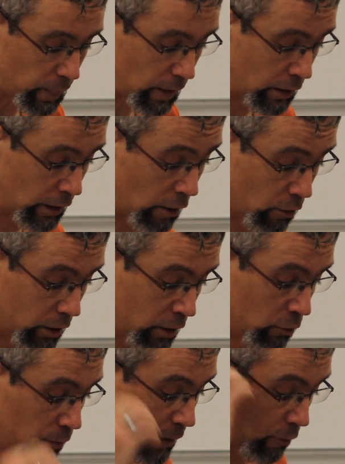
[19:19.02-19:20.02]
Now, it
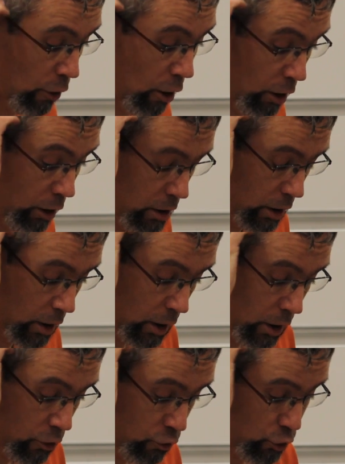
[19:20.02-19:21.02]
will be wrong
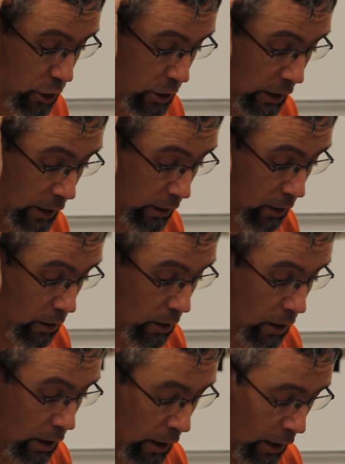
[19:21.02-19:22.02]
to see,
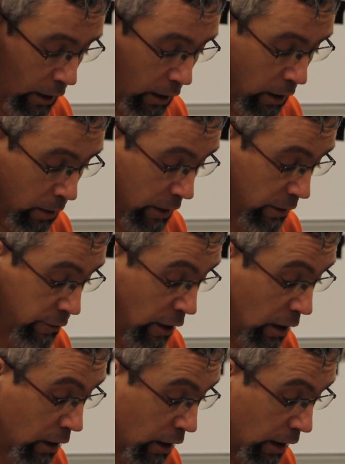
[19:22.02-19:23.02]
I mean, the
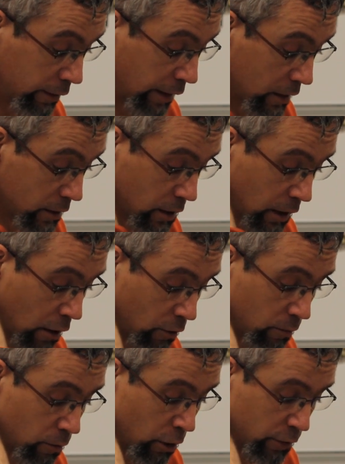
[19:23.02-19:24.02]
drug cartels are now
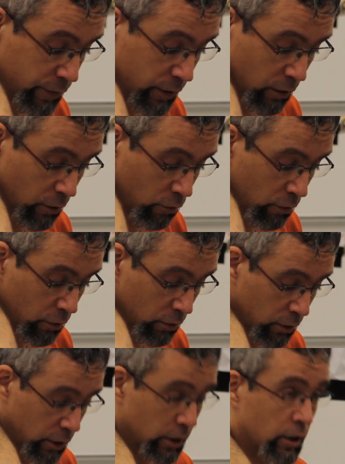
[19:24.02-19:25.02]
involved in a
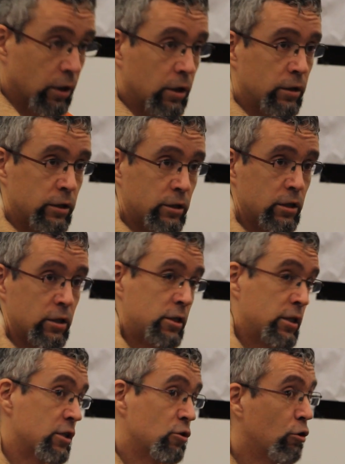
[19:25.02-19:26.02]
whole, this is
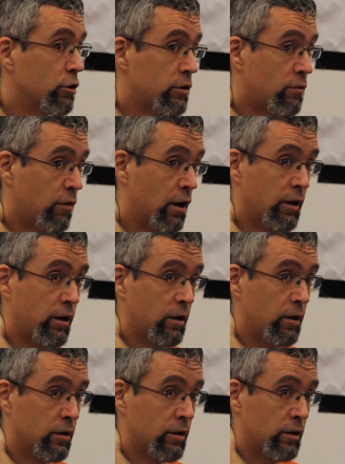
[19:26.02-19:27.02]
just not
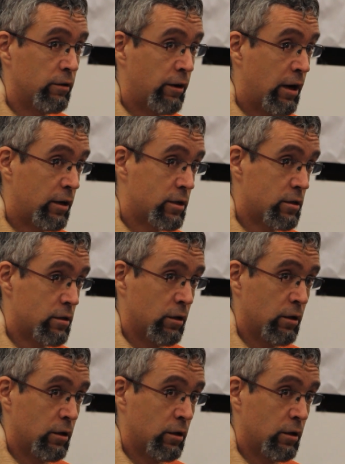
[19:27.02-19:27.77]
running drugs